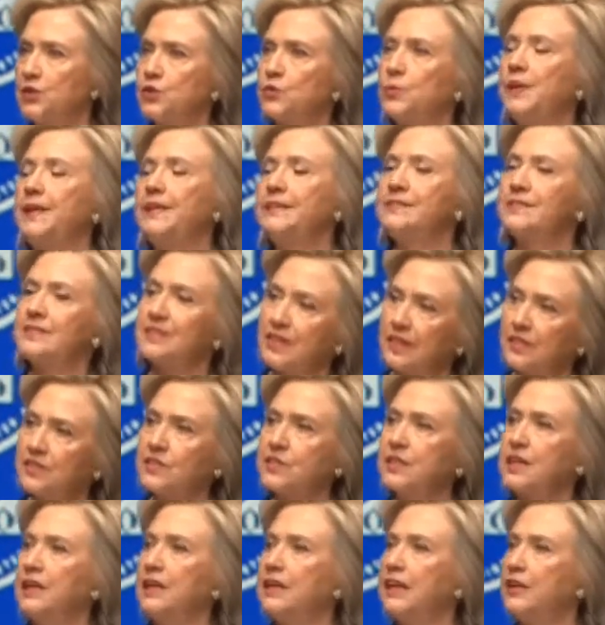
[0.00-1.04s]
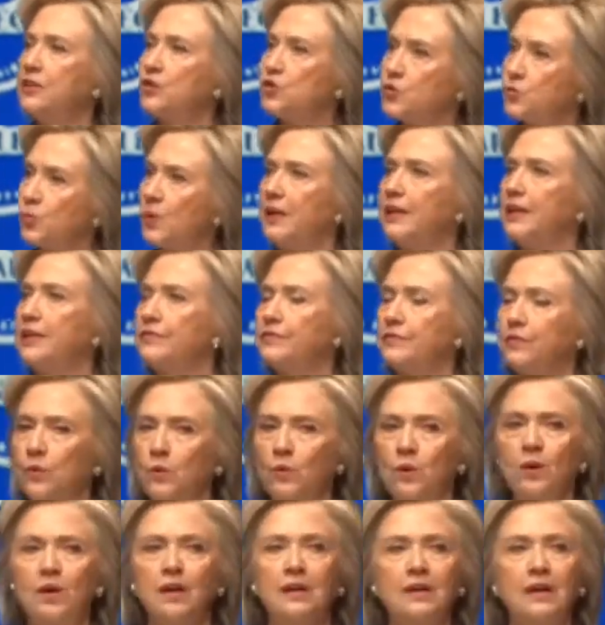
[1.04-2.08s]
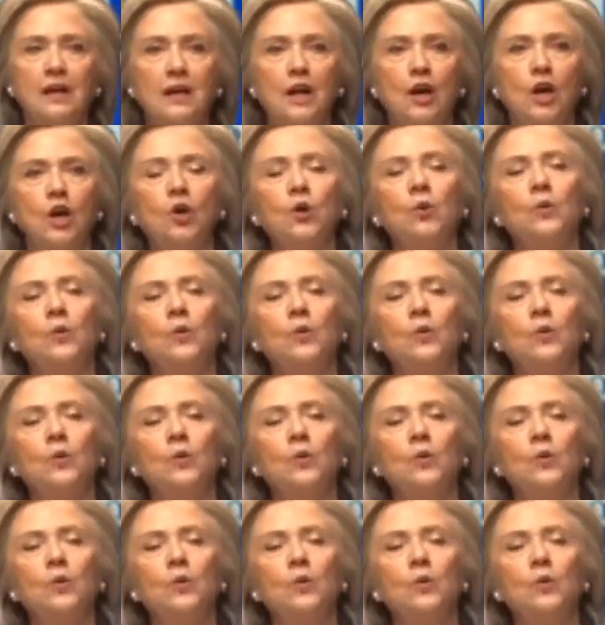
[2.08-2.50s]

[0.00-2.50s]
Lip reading: between 16 and 24